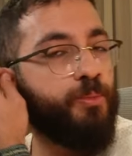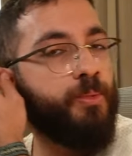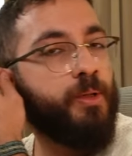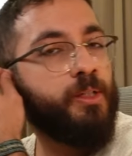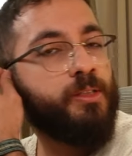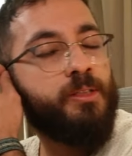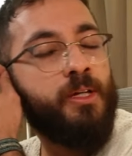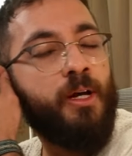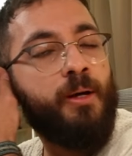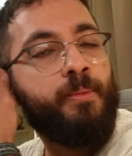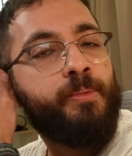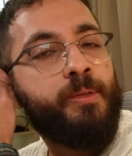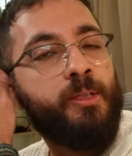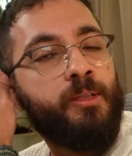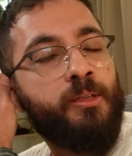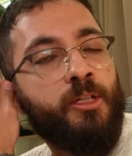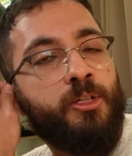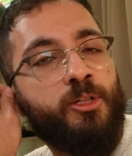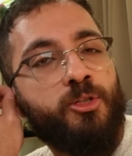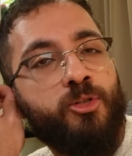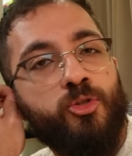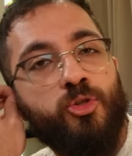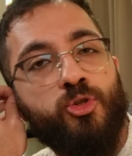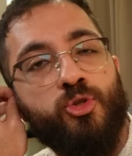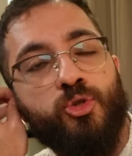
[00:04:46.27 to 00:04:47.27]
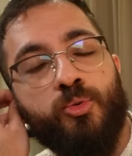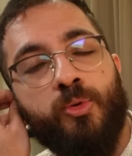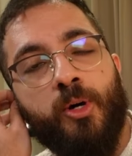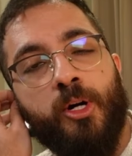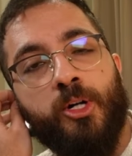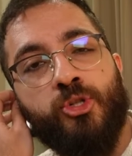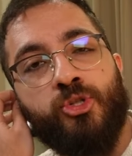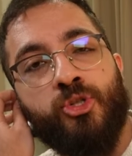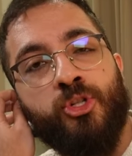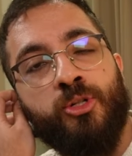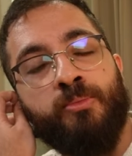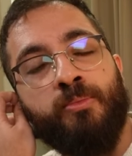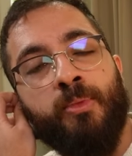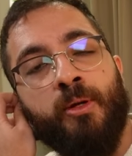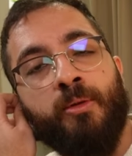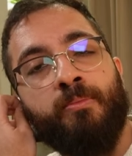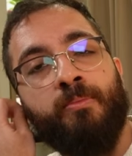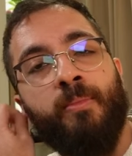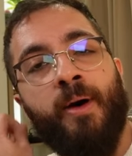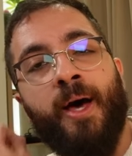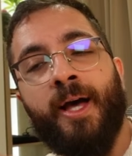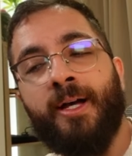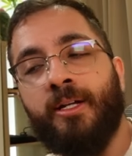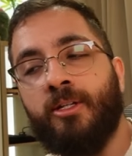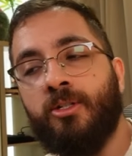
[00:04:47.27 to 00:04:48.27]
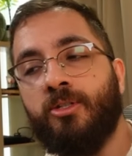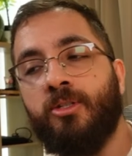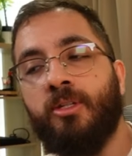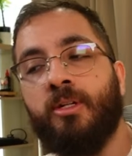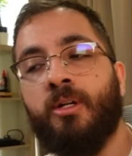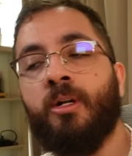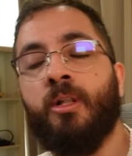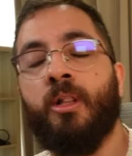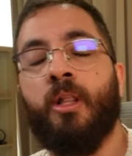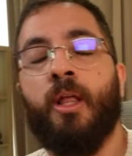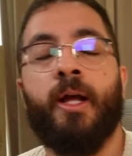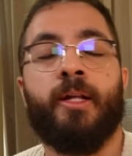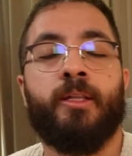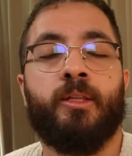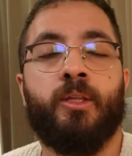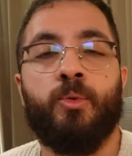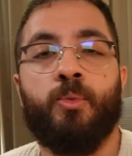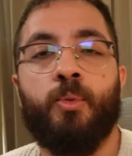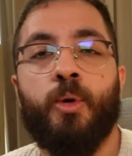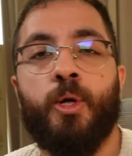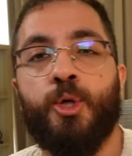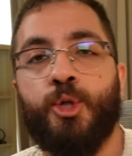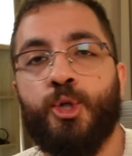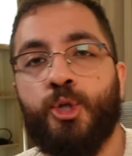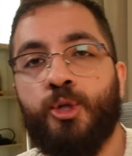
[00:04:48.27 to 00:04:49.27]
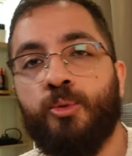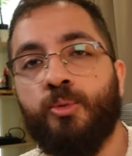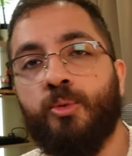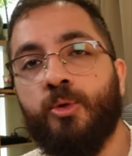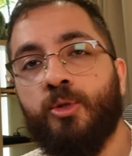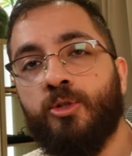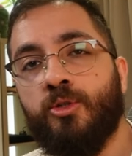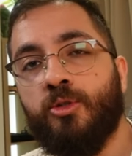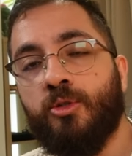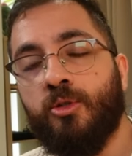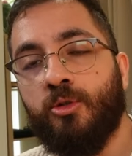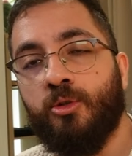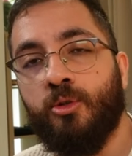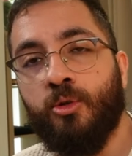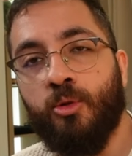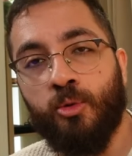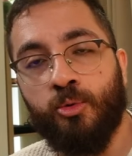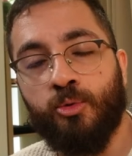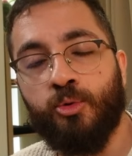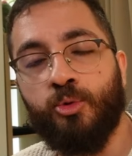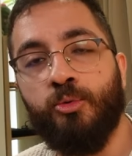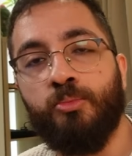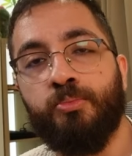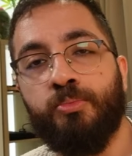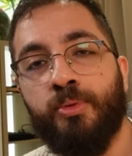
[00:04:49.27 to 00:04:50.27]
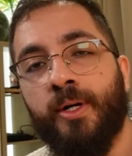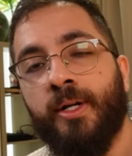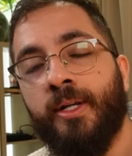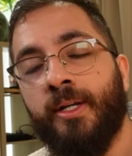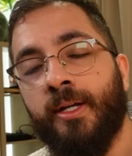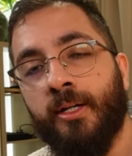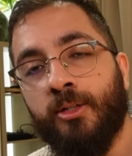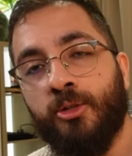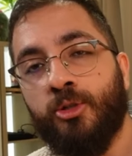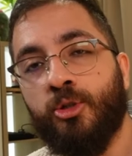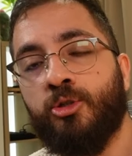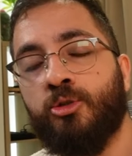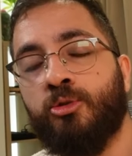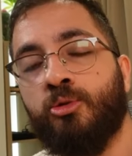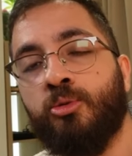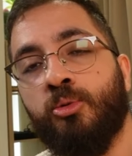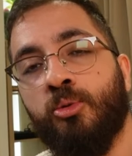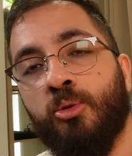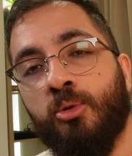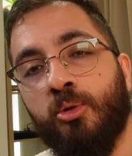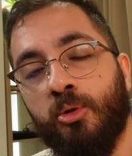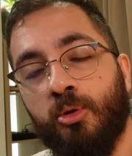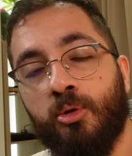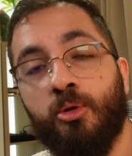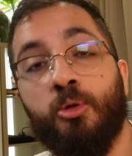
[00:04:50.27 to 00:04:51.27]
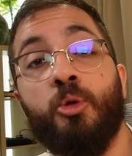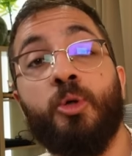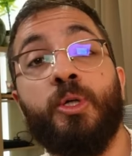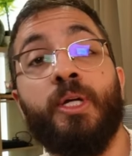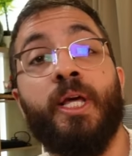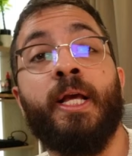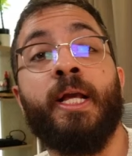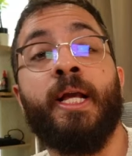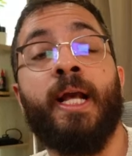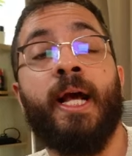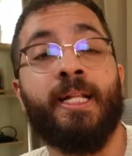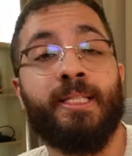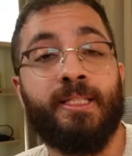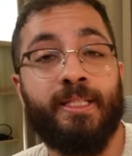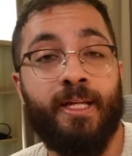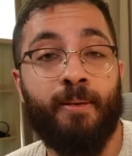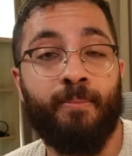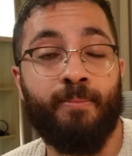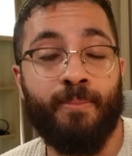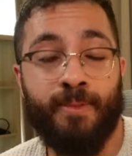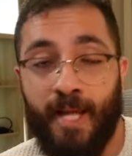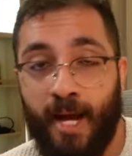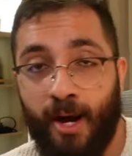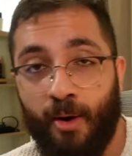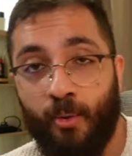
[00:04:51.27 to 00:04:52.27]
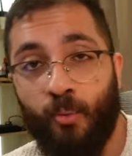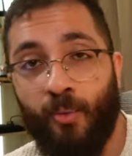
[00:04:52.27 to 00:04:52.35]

attempt in this situation, but Max didn't like the way she was, you know, too pretty and just too looking Attempt that